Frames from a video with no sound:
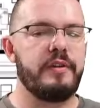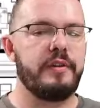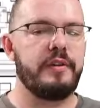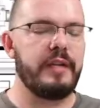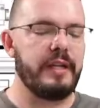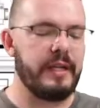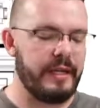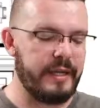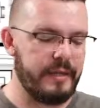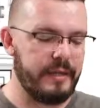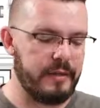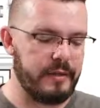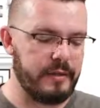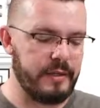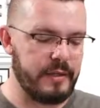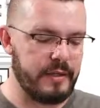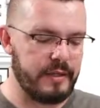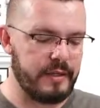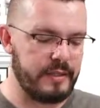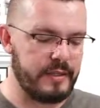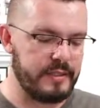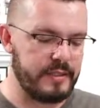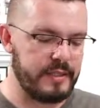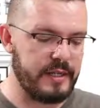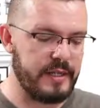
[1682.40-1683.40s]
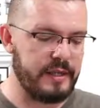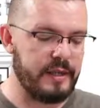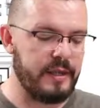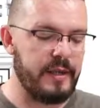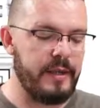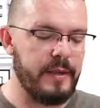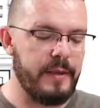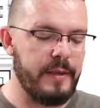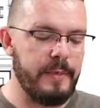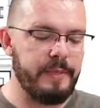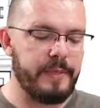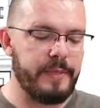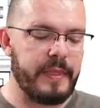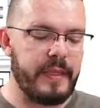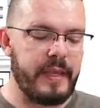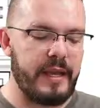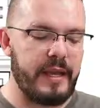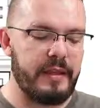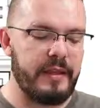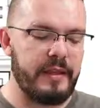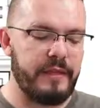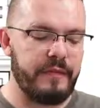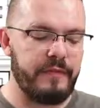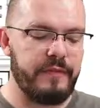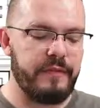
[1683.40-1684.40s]
layered, like I said.
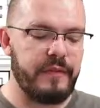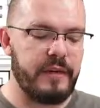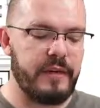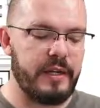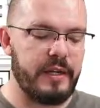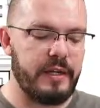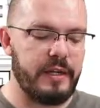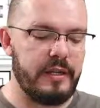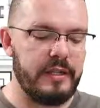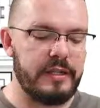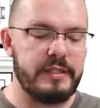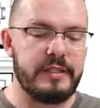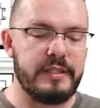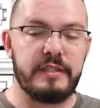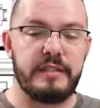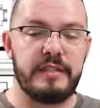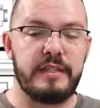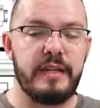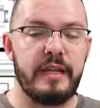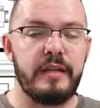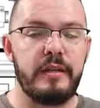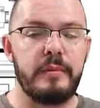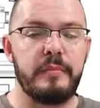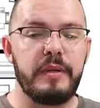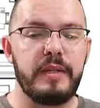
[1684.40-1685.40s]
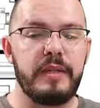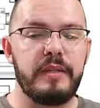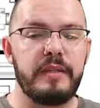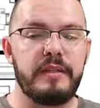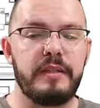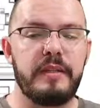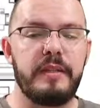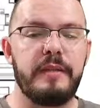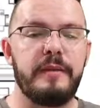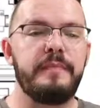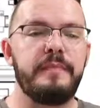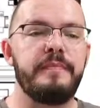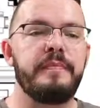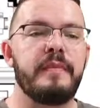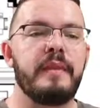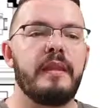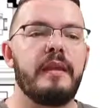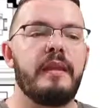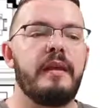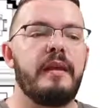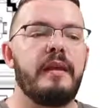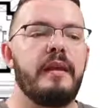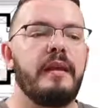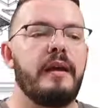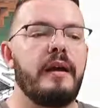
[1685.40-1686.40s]
And then finally, sustainability.
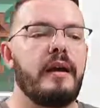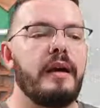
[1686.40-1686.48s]
I